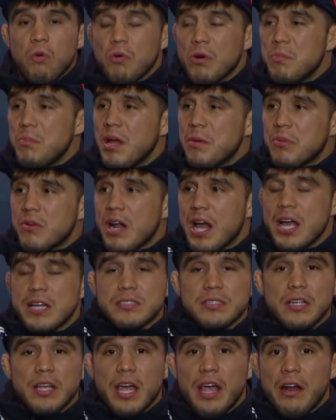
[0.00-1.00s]
Well, remember,
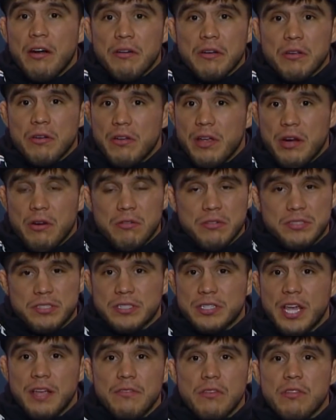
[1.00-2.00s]
ask Ariel. Ariel
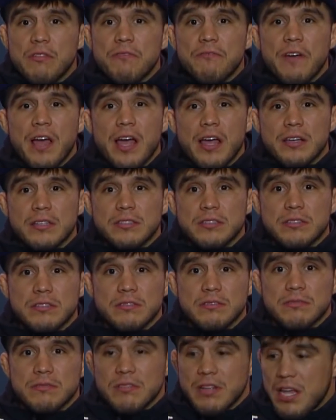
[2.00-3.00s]
just gave you the facts.
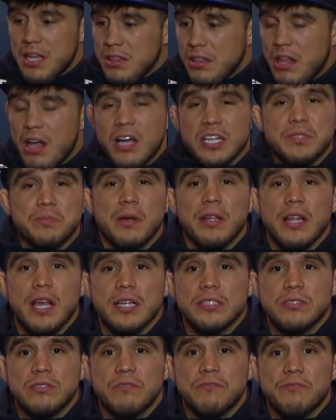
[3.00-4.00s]
I lost my
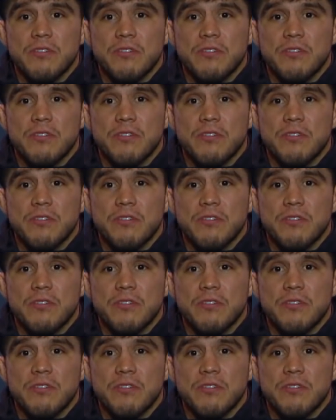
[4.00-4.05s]
last two